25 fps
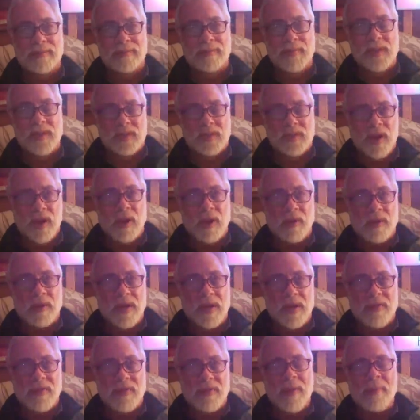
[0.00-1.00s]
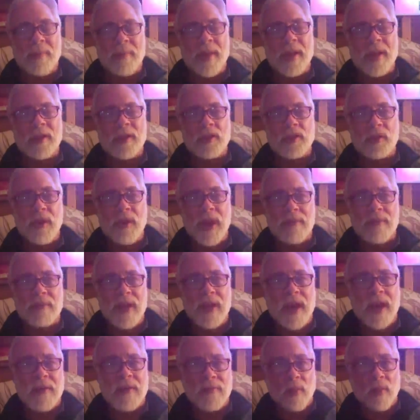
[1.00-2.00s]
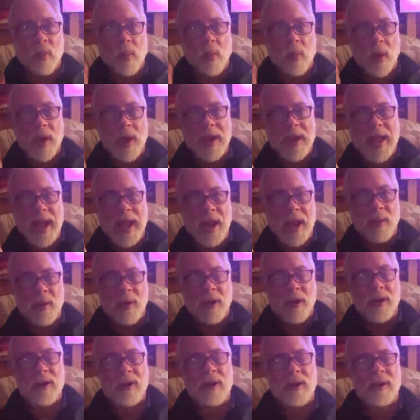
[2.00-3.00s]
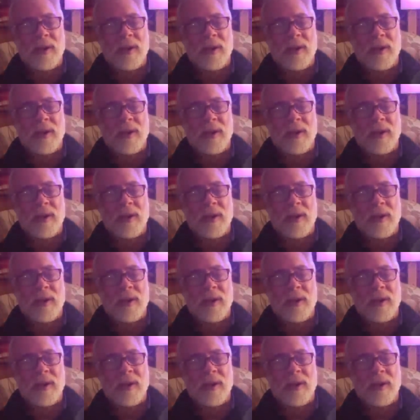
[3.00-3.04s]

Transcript: So, if that means you have to have one hour